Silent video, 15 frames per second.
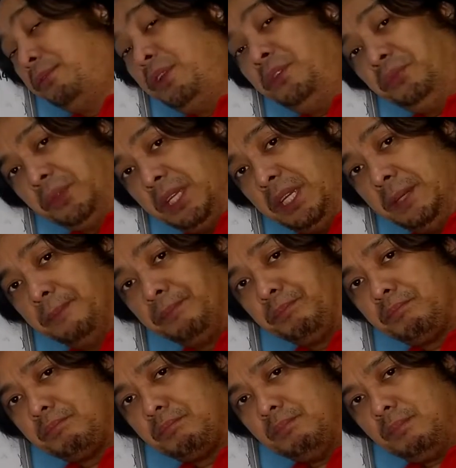50
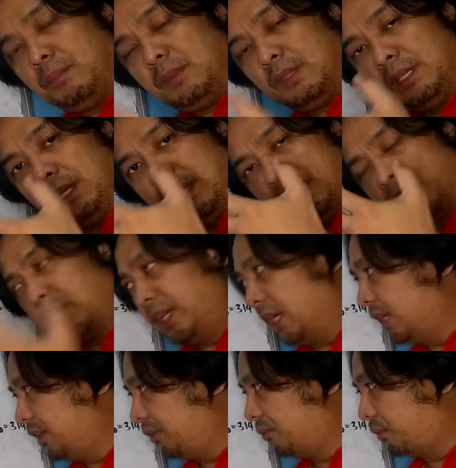as
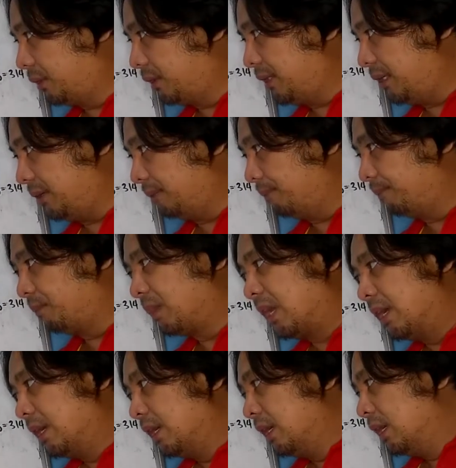314
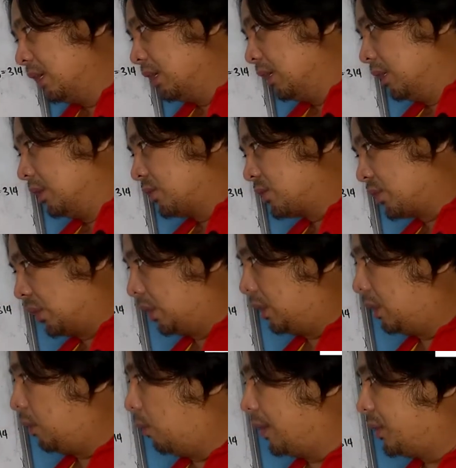so
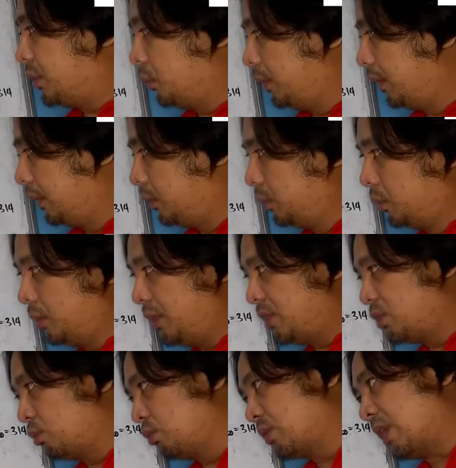what you will do is
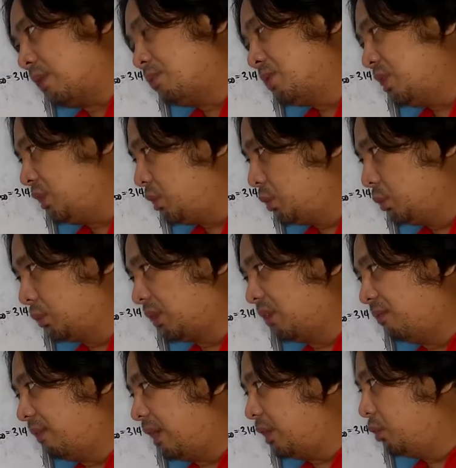to substitute the
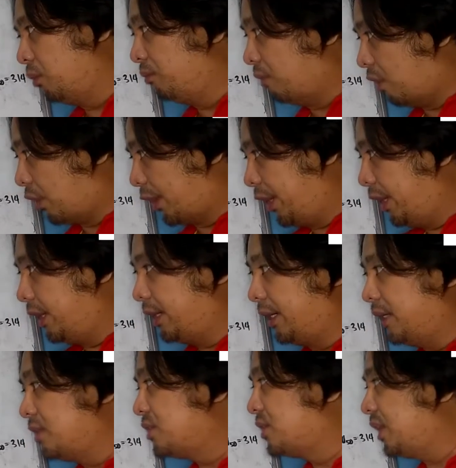value of R
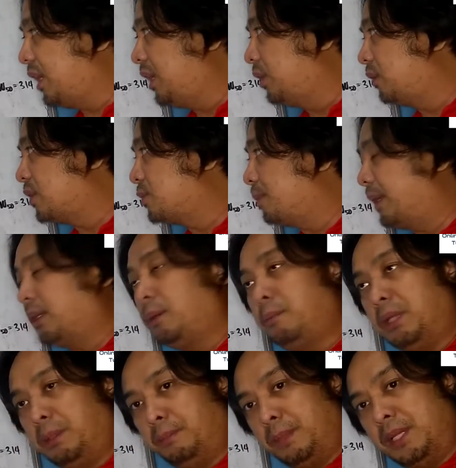and Z
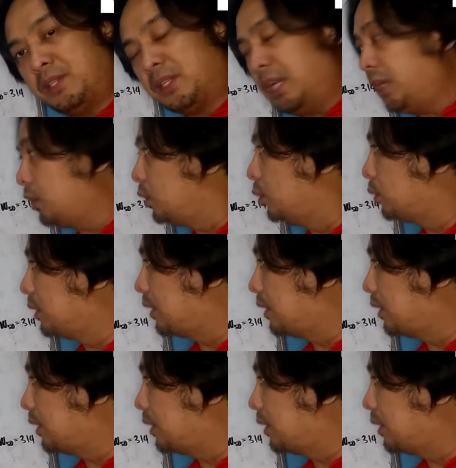respectively. Please take note